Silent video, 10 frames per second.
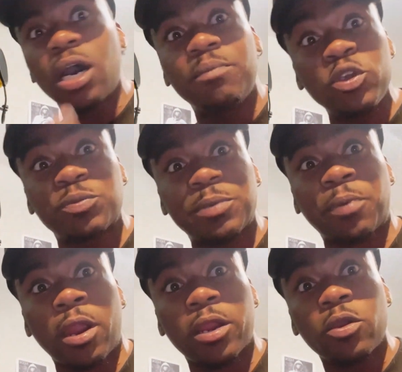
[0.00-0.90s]

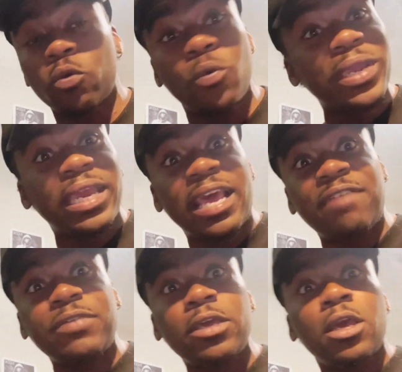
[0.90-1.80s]
amusement park. When we in
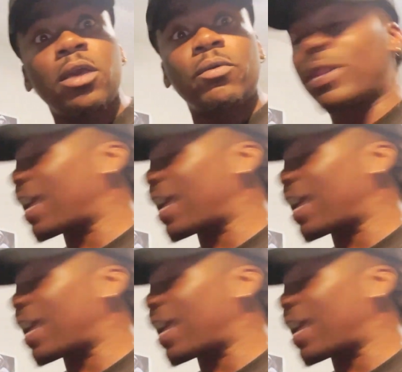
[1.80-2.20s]
heaven, we're